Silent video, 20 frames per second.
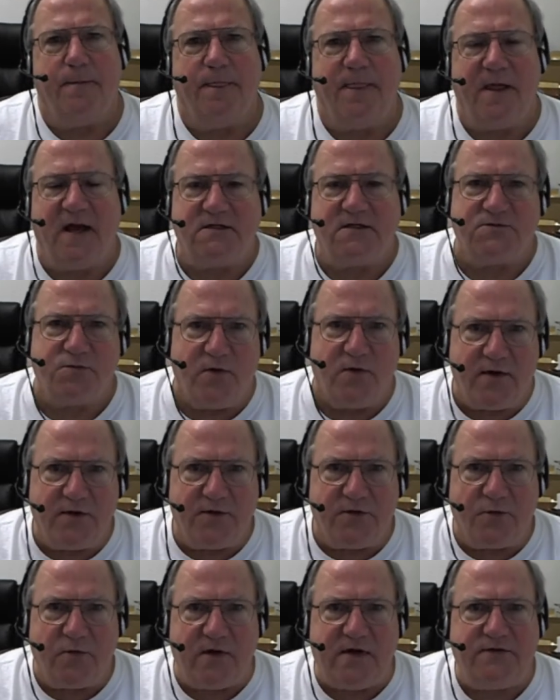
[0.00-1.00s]
That's one
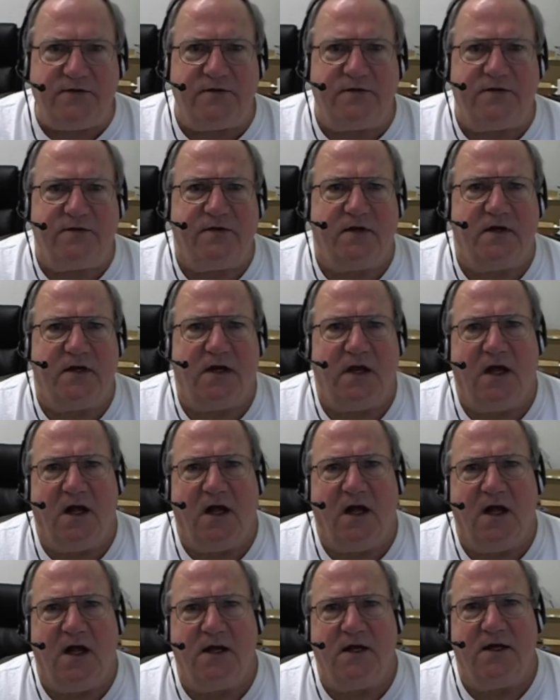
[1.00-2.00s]
of the reasons.
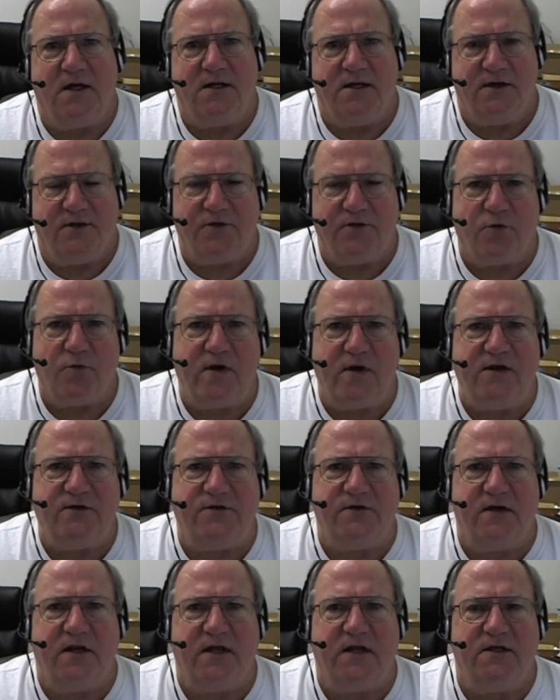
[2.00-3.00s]
Uh, another
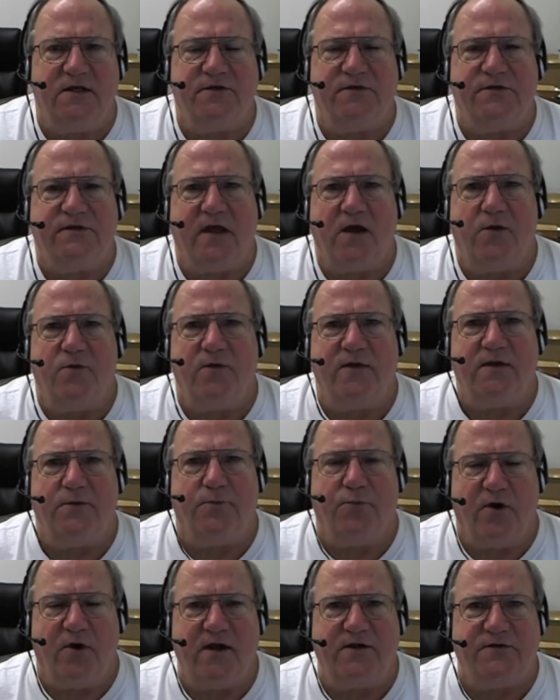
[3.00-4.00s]
reason is that when
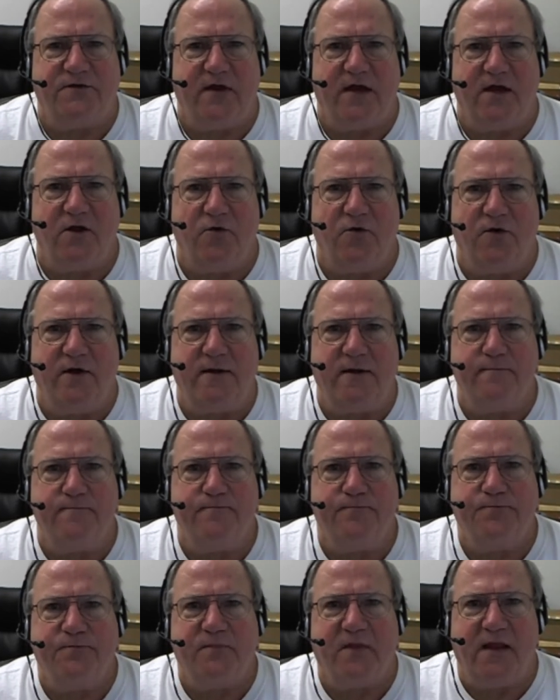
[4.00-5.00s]
the braze alloy
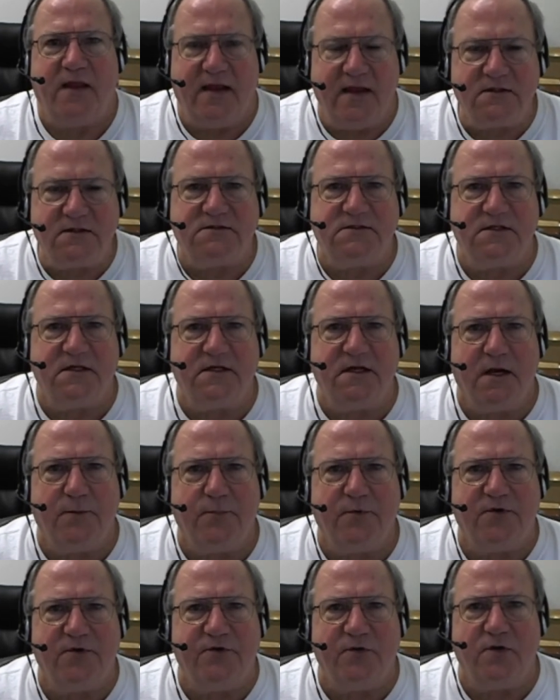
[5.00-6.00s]
hits the
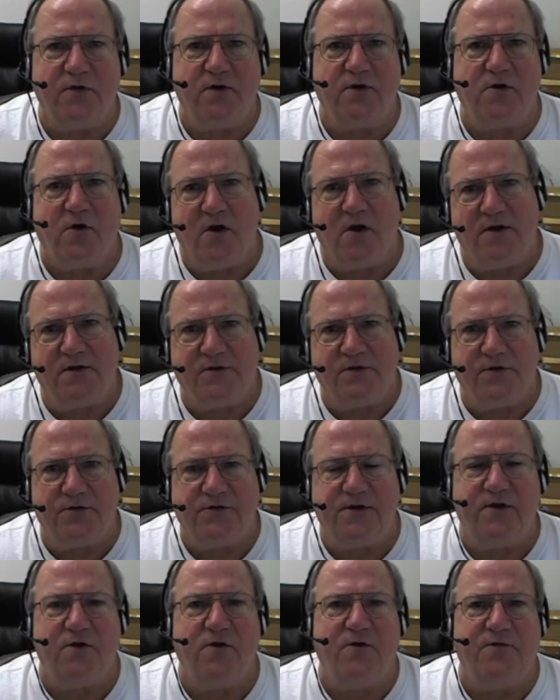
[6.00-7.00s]
temperature, I call it
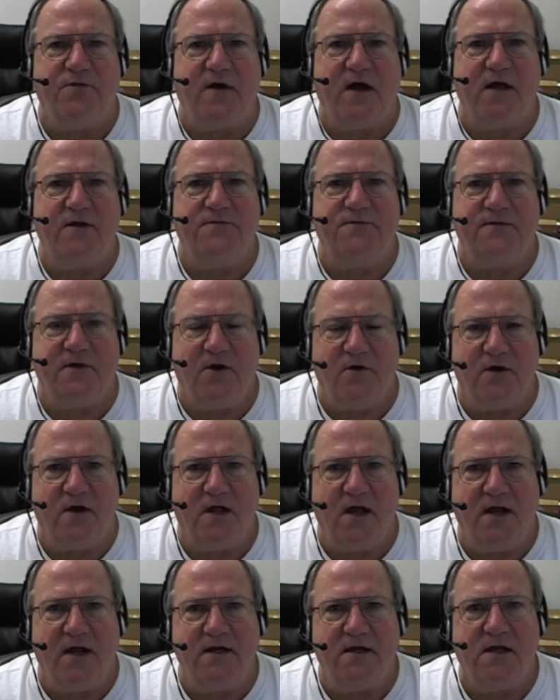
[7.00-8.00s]
1305
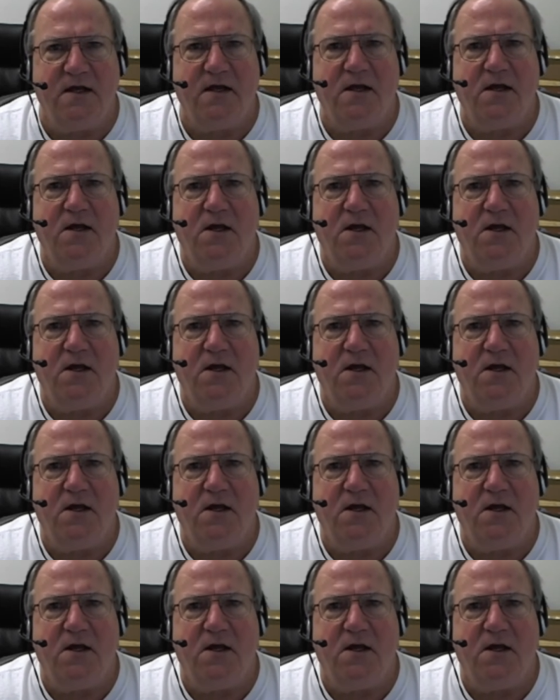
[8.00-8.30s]
Fahrenheit,